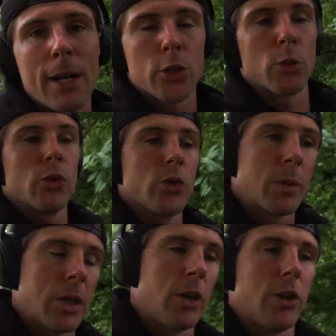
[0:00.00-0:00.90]
shoulders,
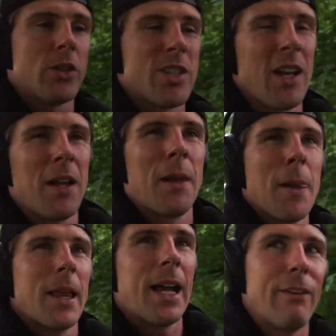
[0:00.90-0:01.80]
because
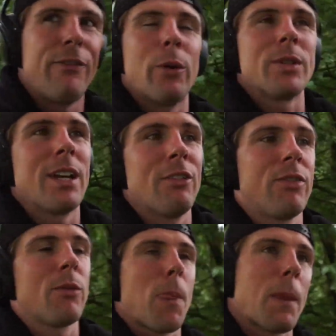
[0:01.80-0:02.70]
I felt as
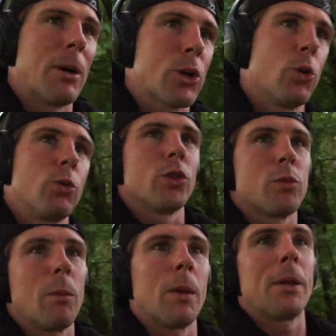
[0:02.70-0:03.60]
if my shoulders
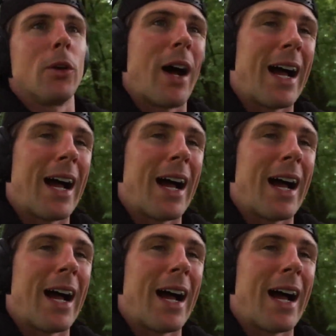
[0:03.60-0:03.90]
were maybe not